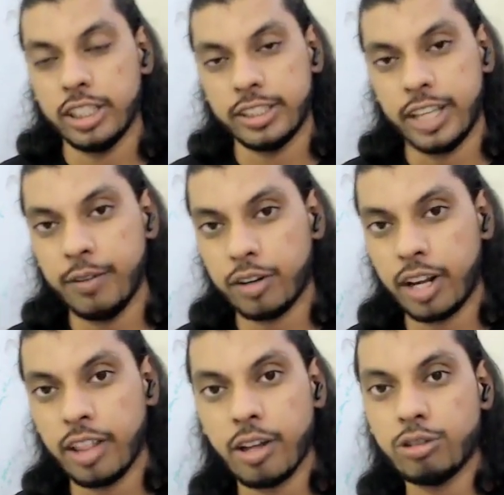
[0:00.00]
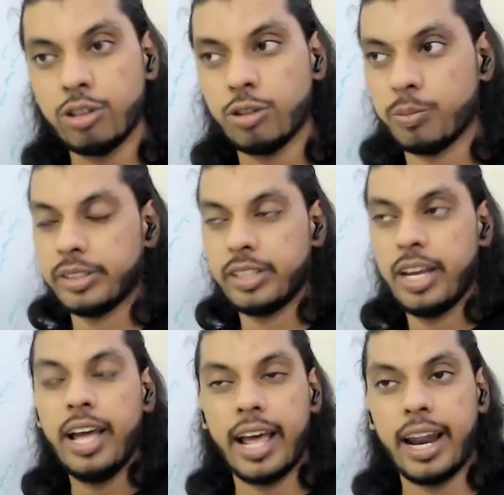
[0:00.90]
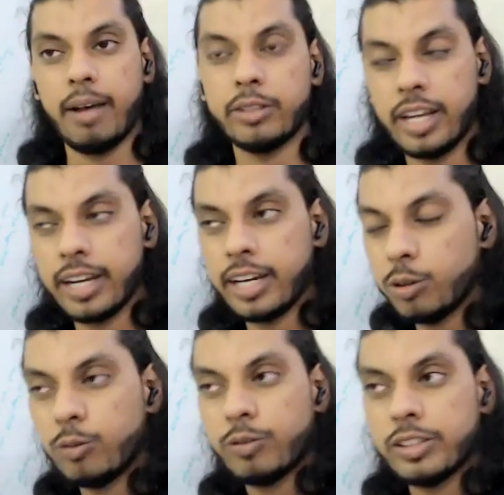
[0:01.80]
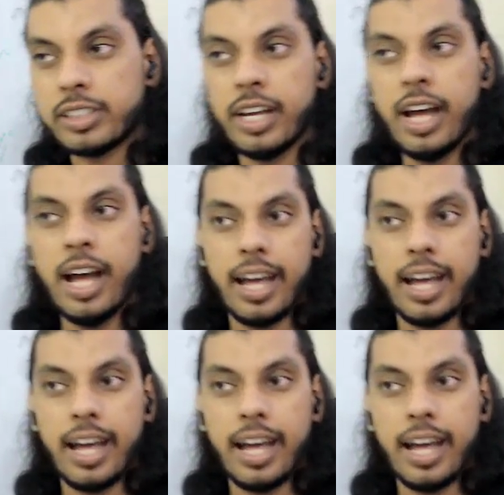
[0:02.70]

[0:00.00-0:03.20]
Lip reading: selling for 10,000 rupees, and I was like, a dude, Fazil,